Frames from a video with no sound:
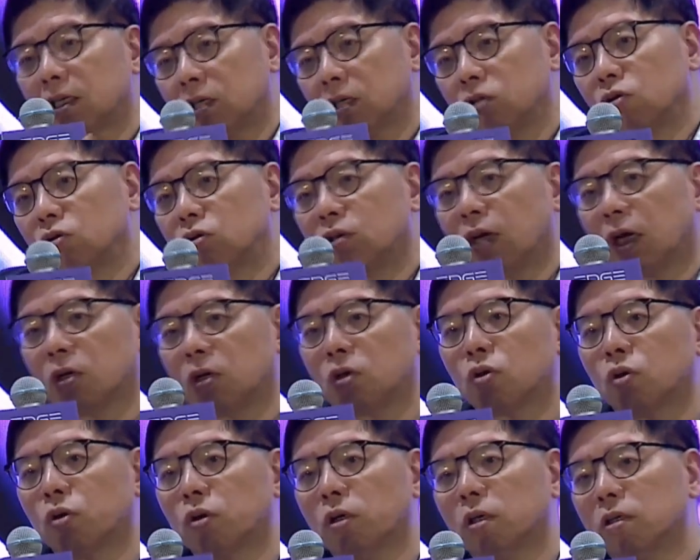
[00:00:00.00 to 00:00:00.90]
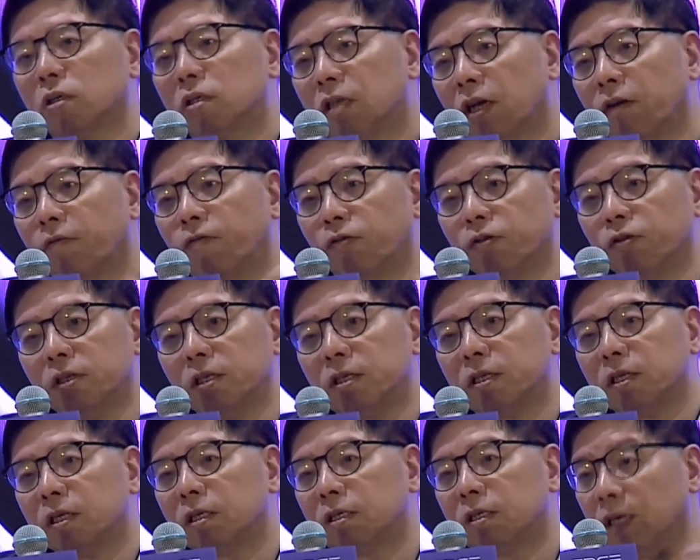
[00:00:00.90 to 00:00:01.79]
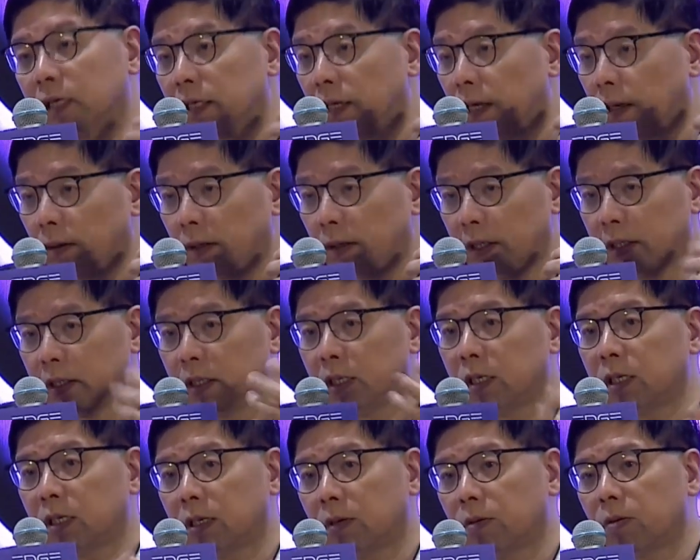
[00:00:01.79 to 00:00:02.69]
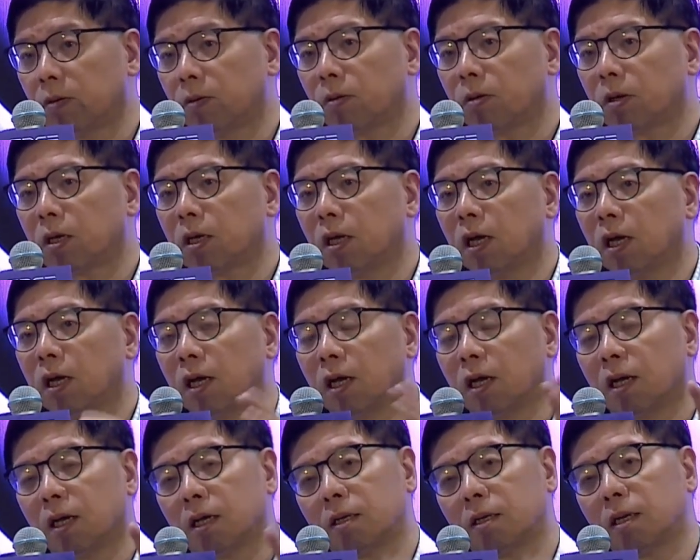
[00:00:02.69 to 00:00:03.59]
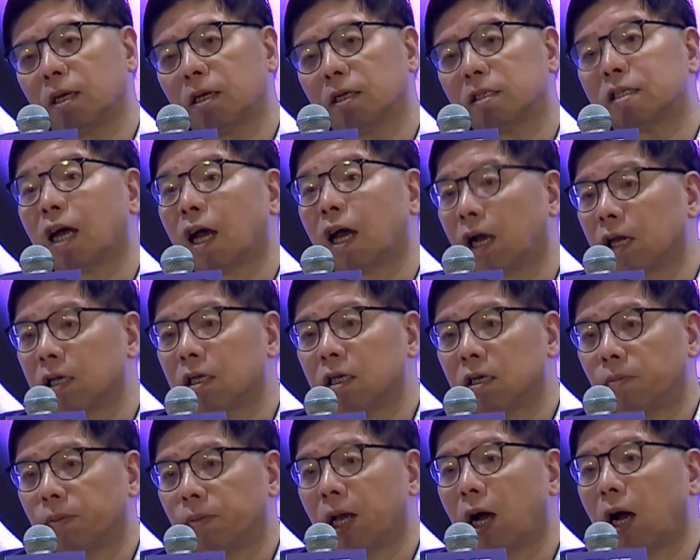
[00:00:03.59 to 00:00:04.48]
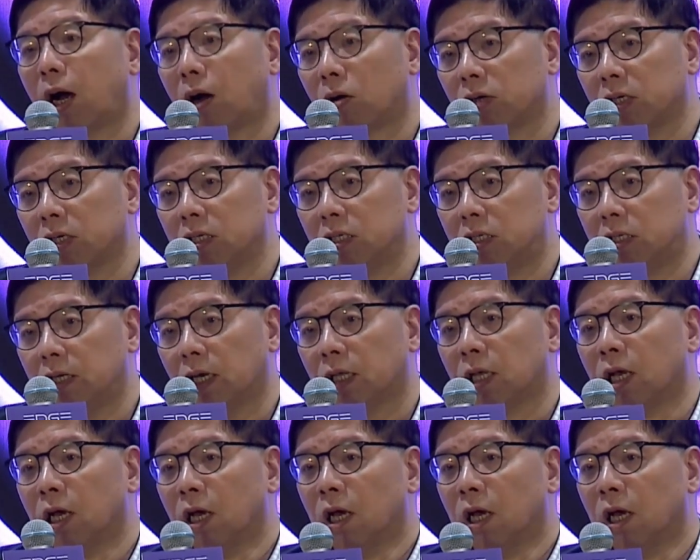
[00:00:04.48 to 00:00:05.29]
this is something that education and experience will count a lot.